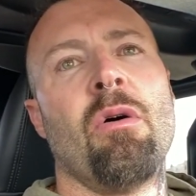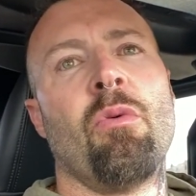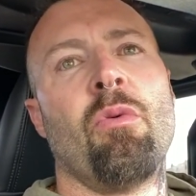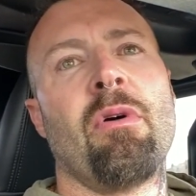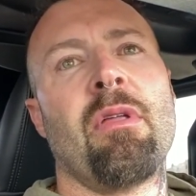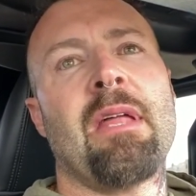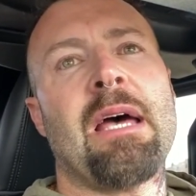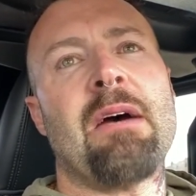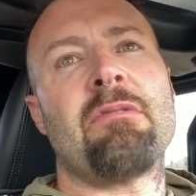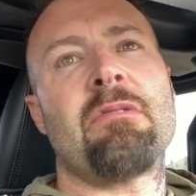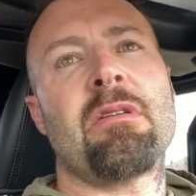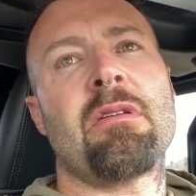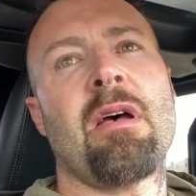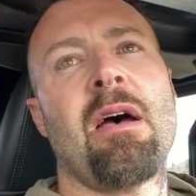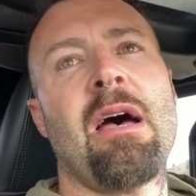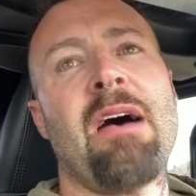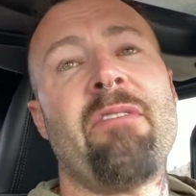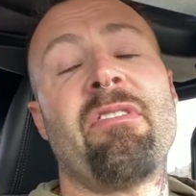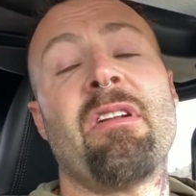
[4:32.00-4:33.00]
without
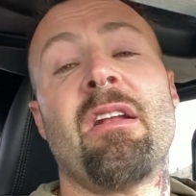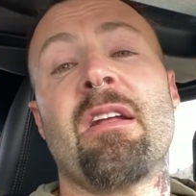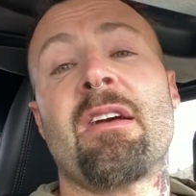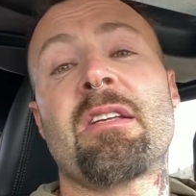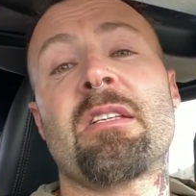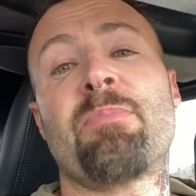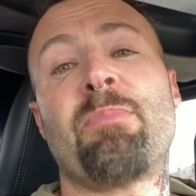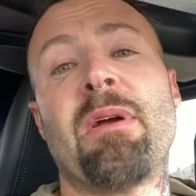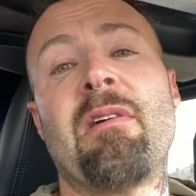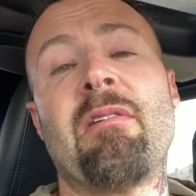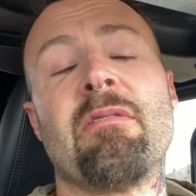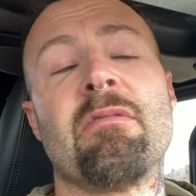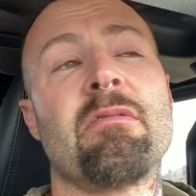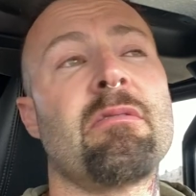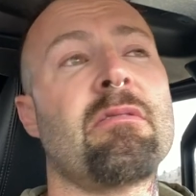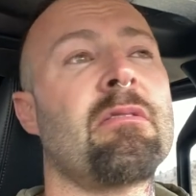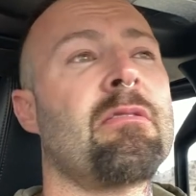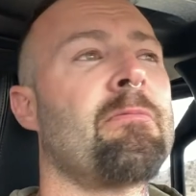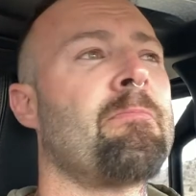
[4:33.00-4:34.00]
having an
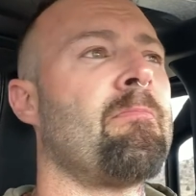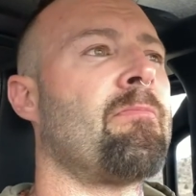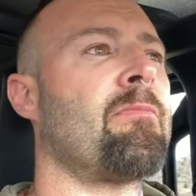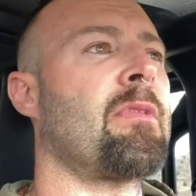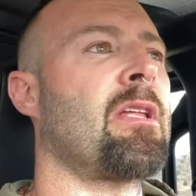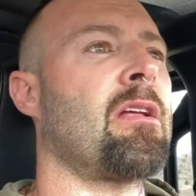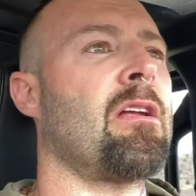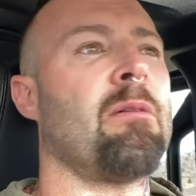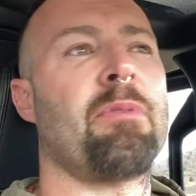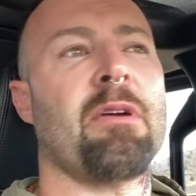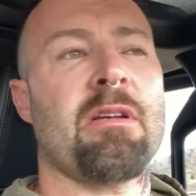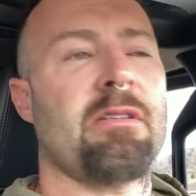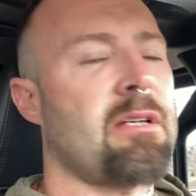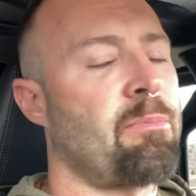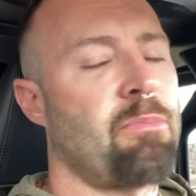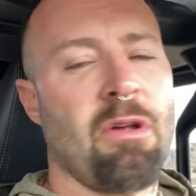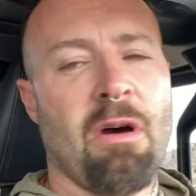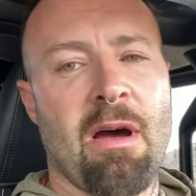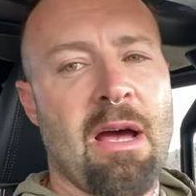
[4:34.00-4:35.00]
experience. You know, because
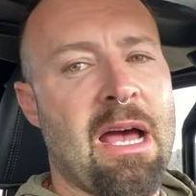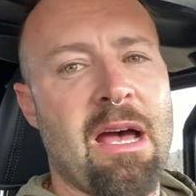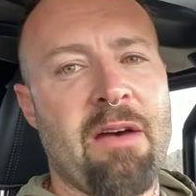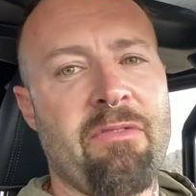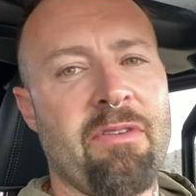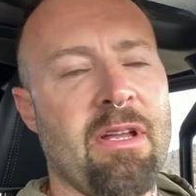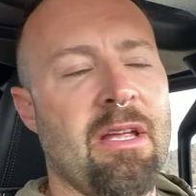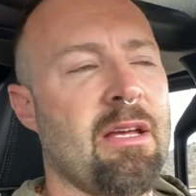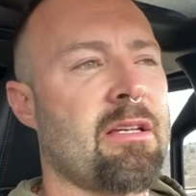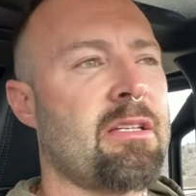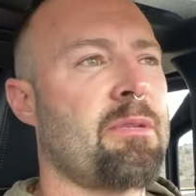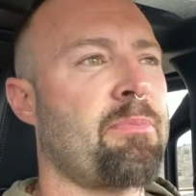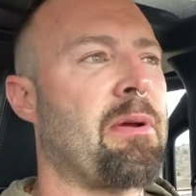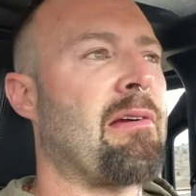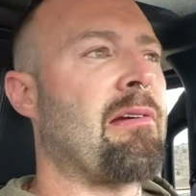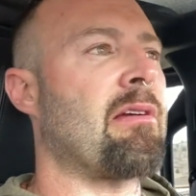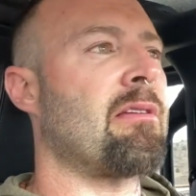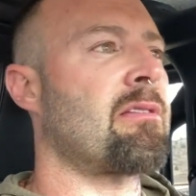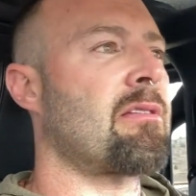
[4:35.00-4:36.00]
I'm not having any
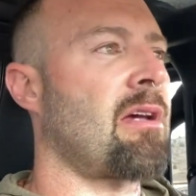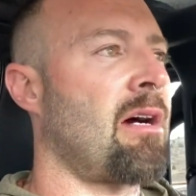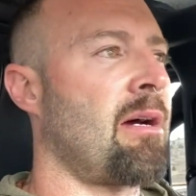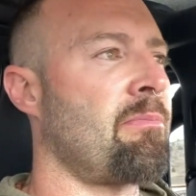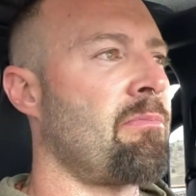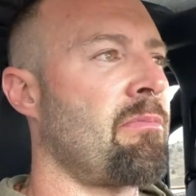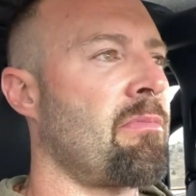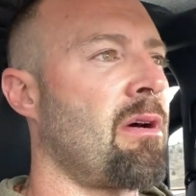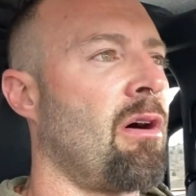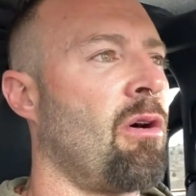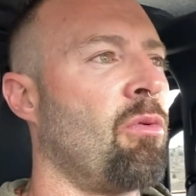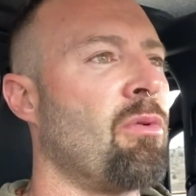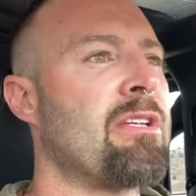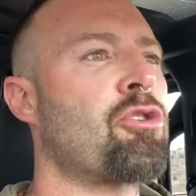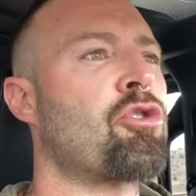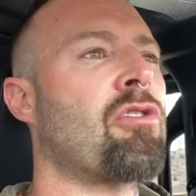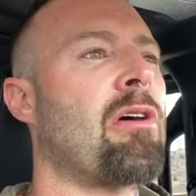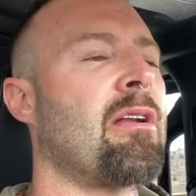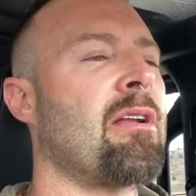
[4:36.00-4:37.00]
experience. I'm
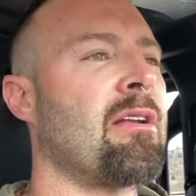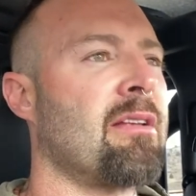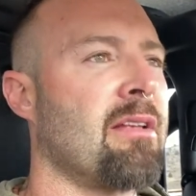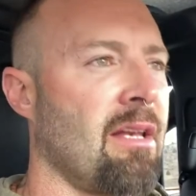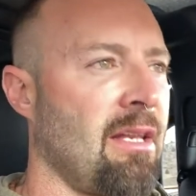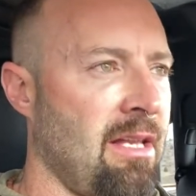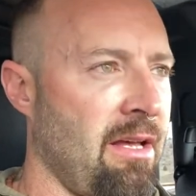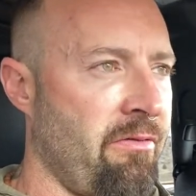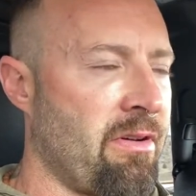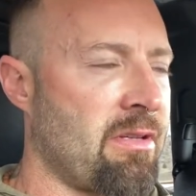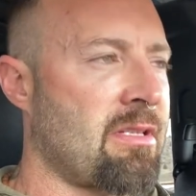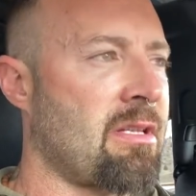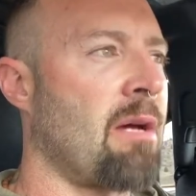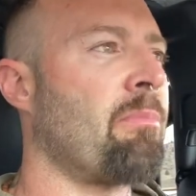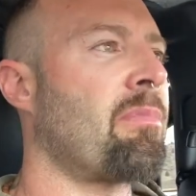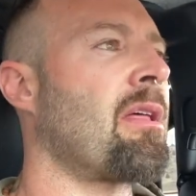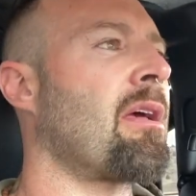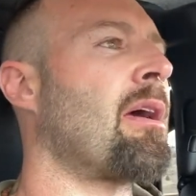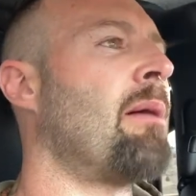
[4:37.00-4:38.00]
always trying to deliver
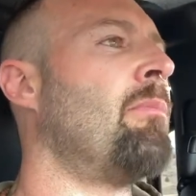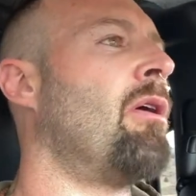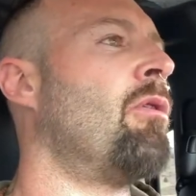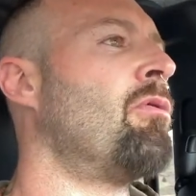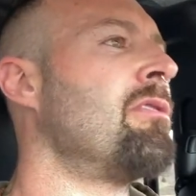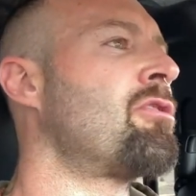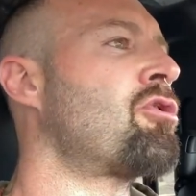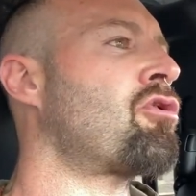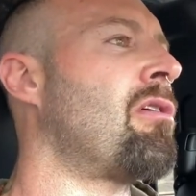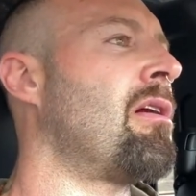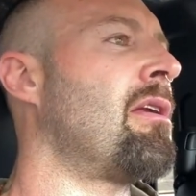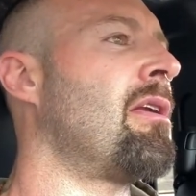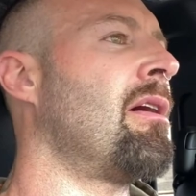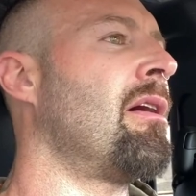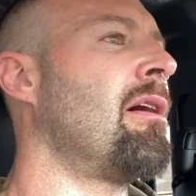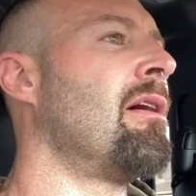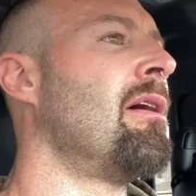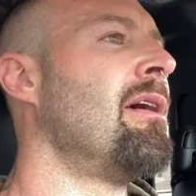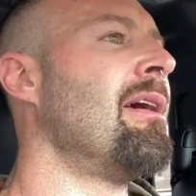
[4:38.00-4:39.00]
something. I'm always trying
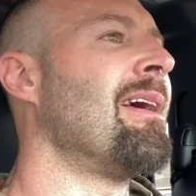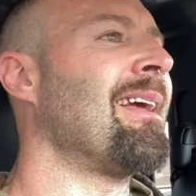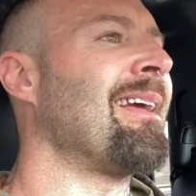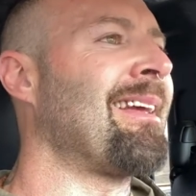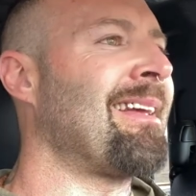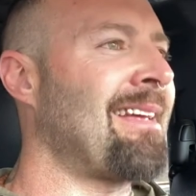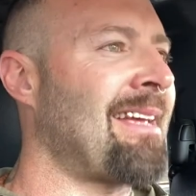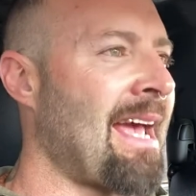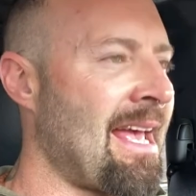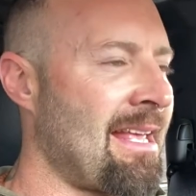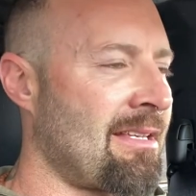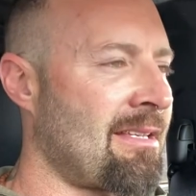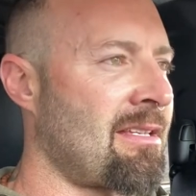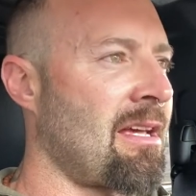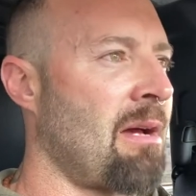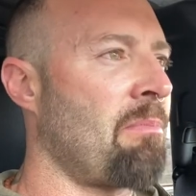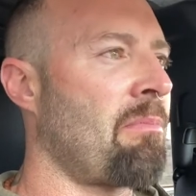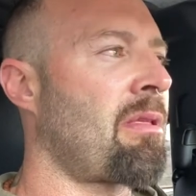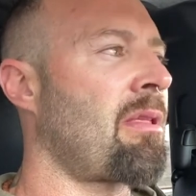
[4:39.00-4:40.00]
to get
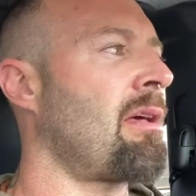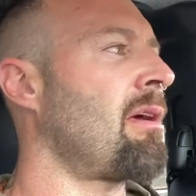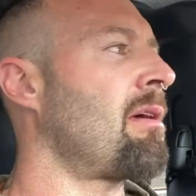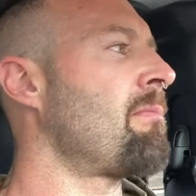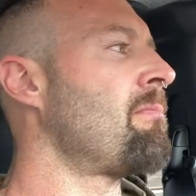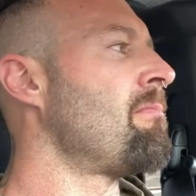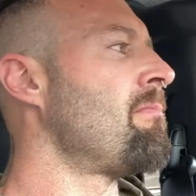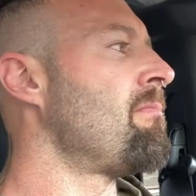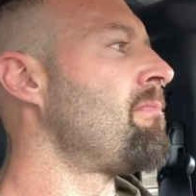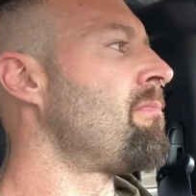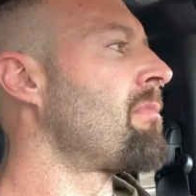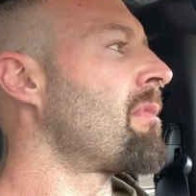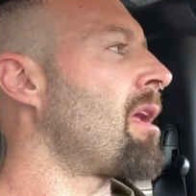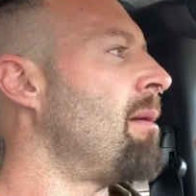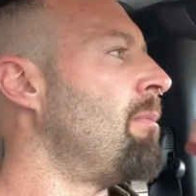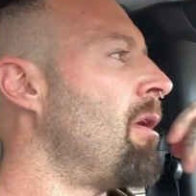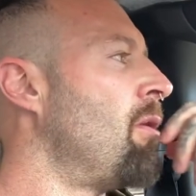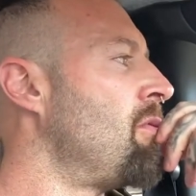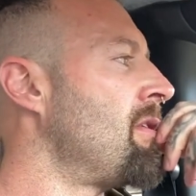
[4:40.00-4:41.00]
something.
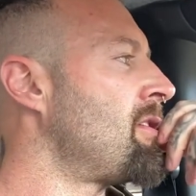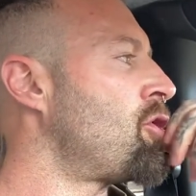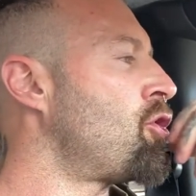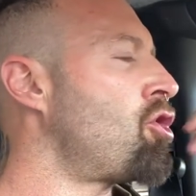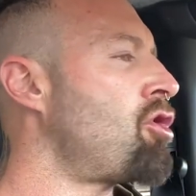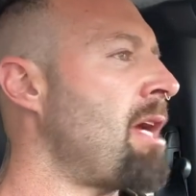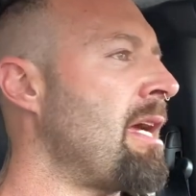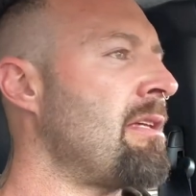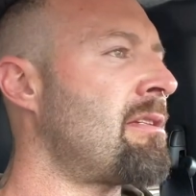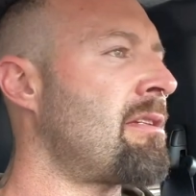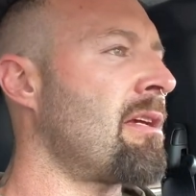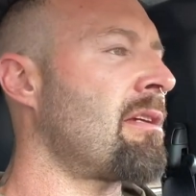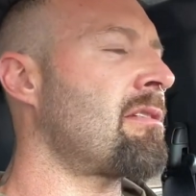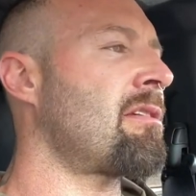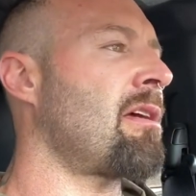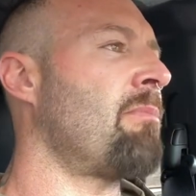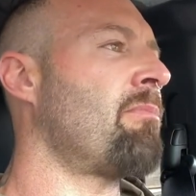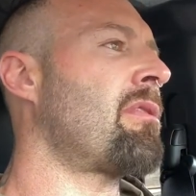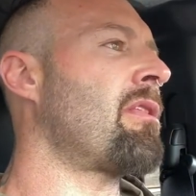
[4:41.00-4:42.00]
I'm always chasing
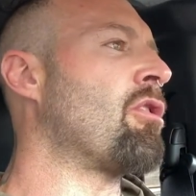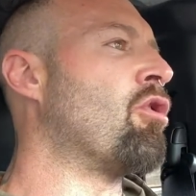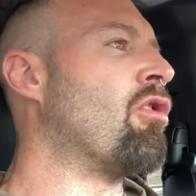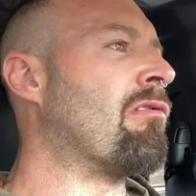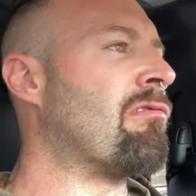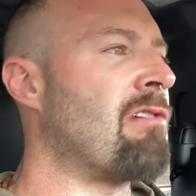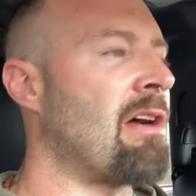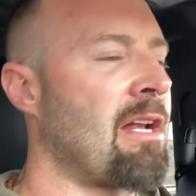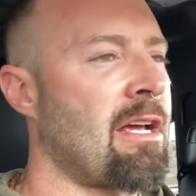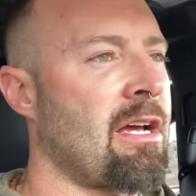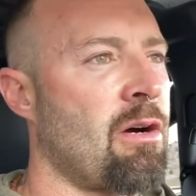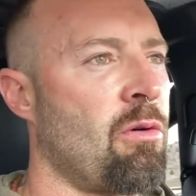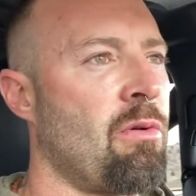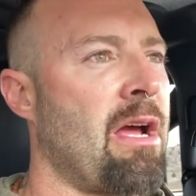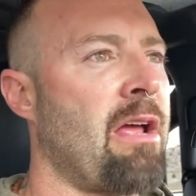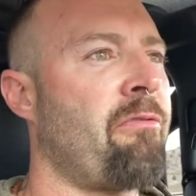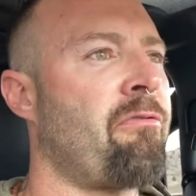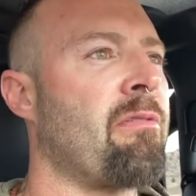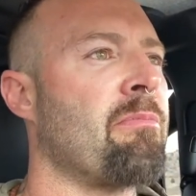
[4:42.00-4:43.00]
something or running
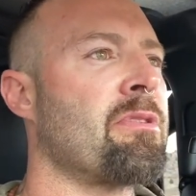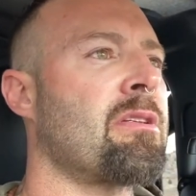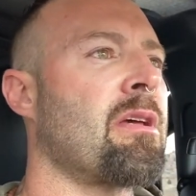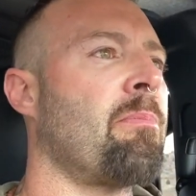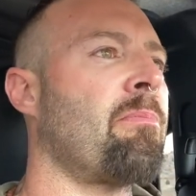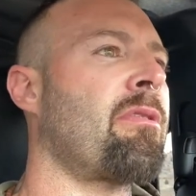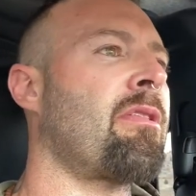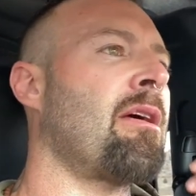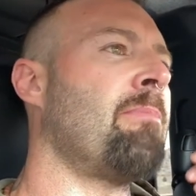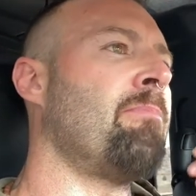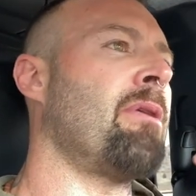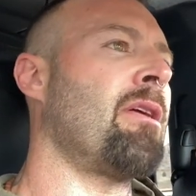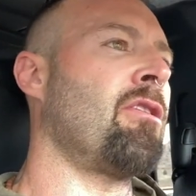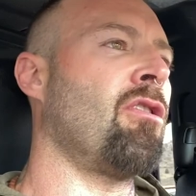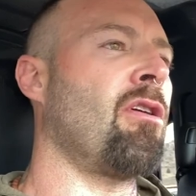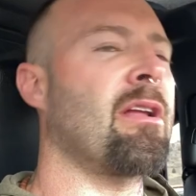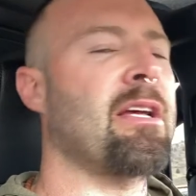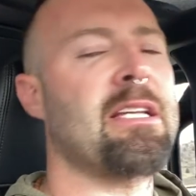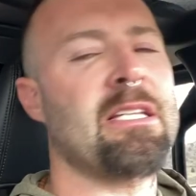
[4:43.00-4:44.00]
away from something, but
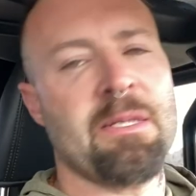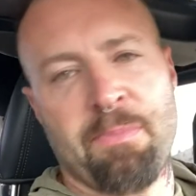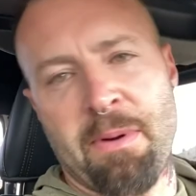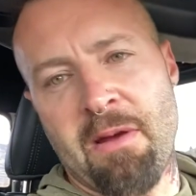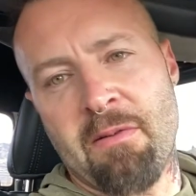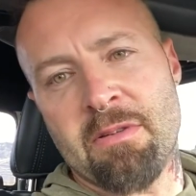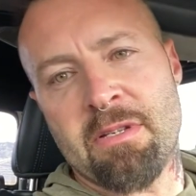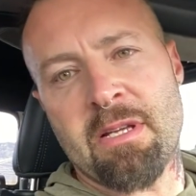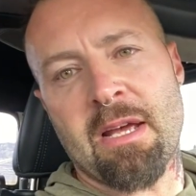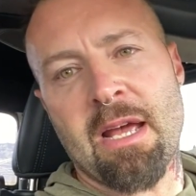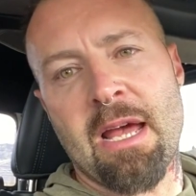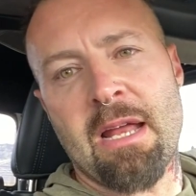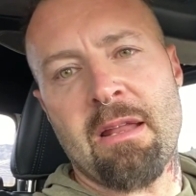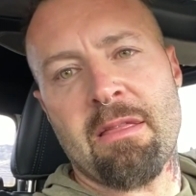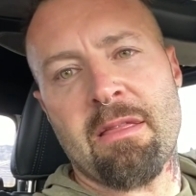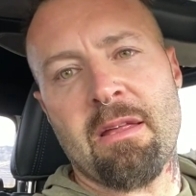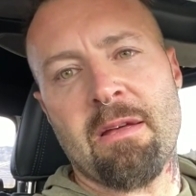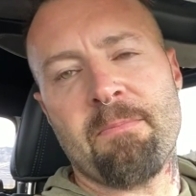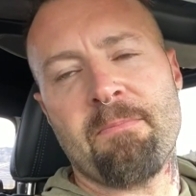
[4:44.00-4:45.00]
not experiencing
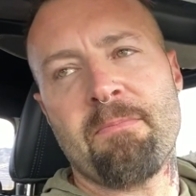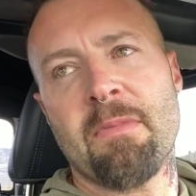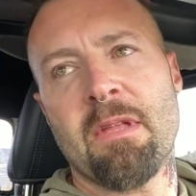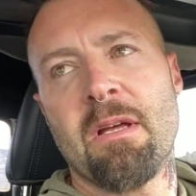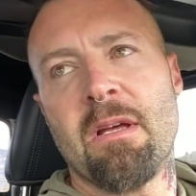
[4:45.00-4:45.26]
anything